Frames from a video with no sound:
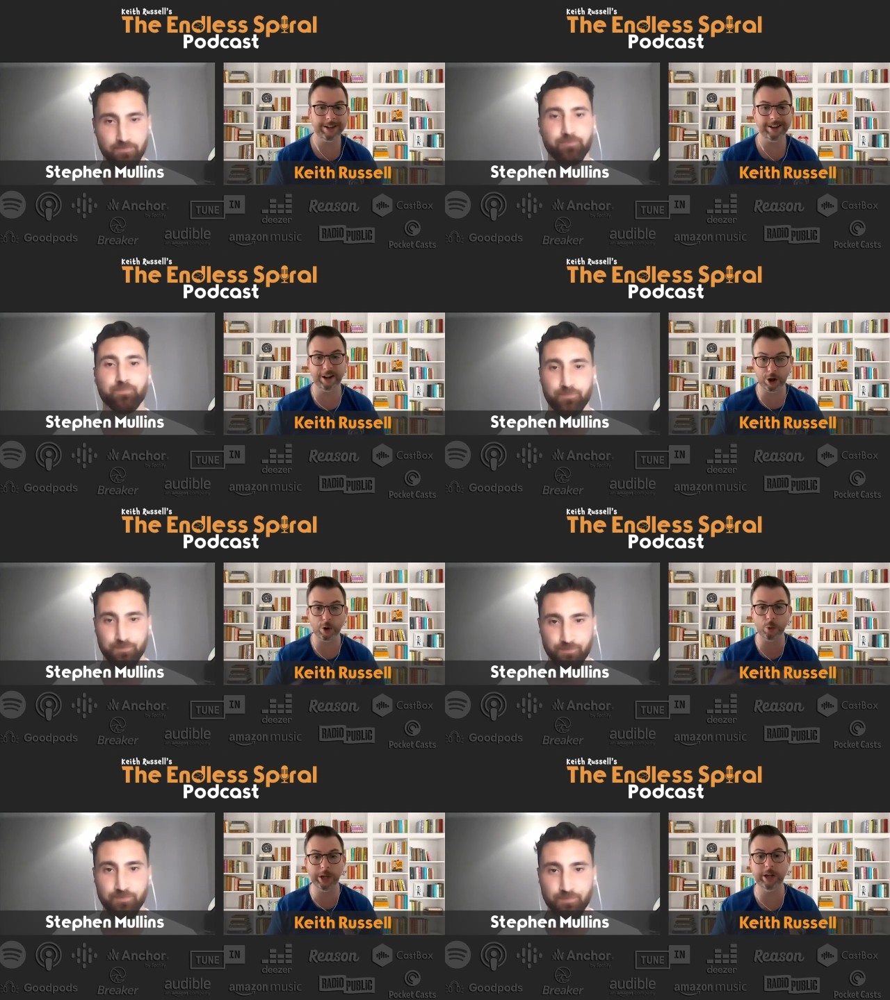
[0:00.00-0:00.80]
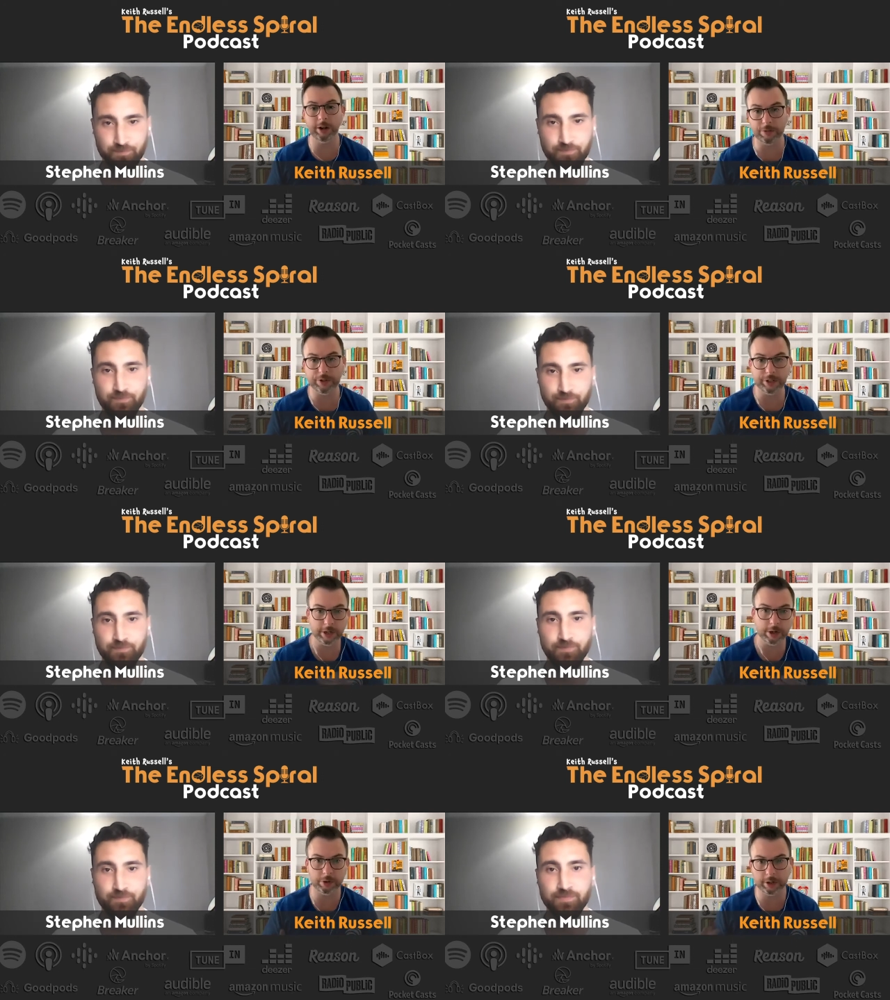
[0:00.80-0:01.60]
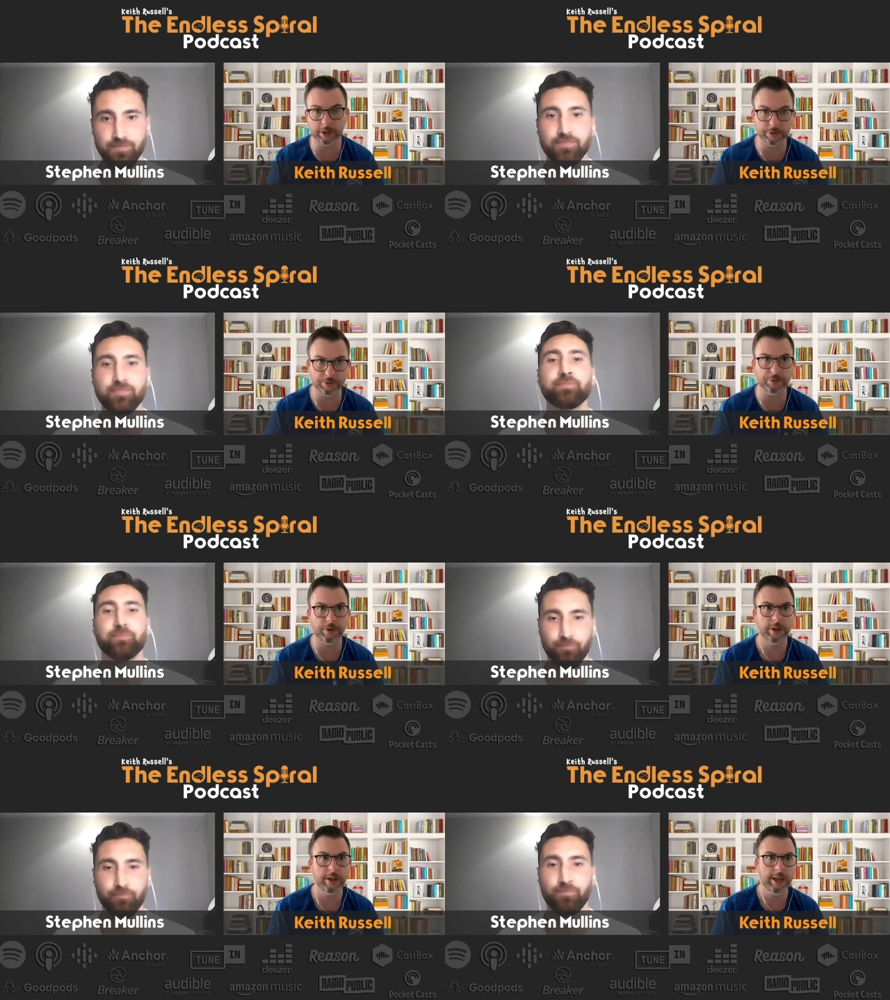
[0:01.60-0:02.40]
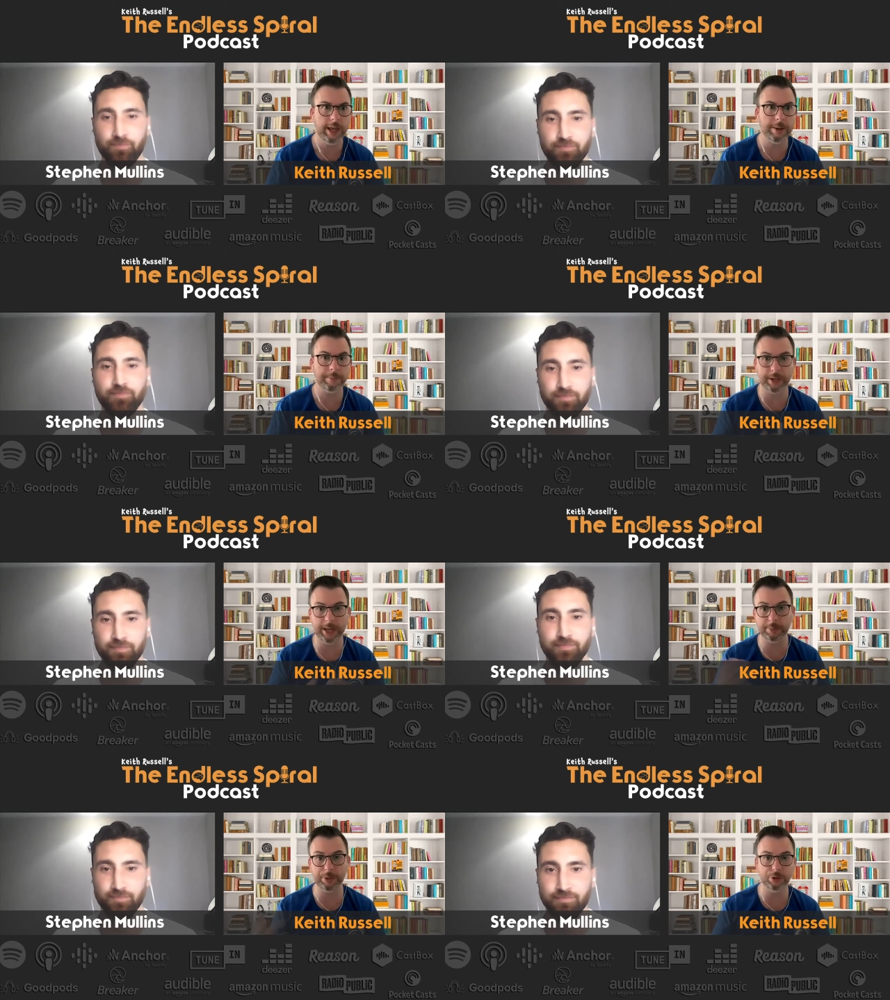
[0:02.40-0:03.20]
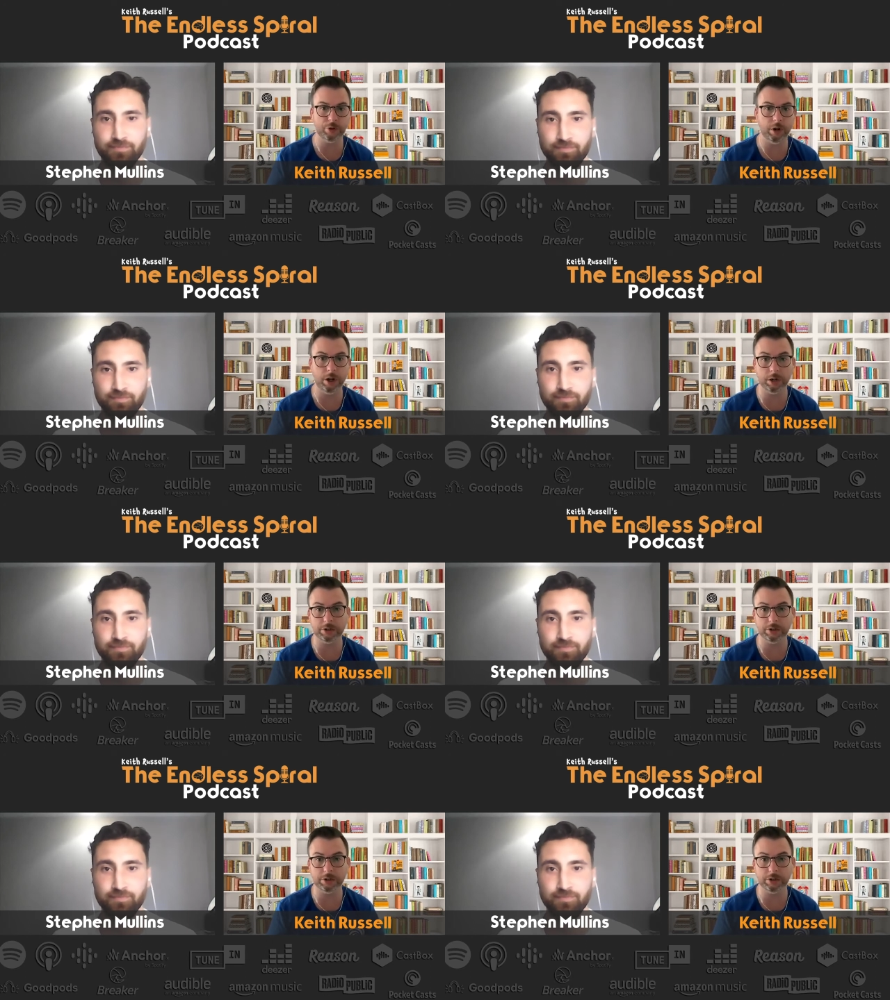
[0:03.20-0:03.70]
Speaker 1: along with it. Obviously, you know, the kind of um to help each other along.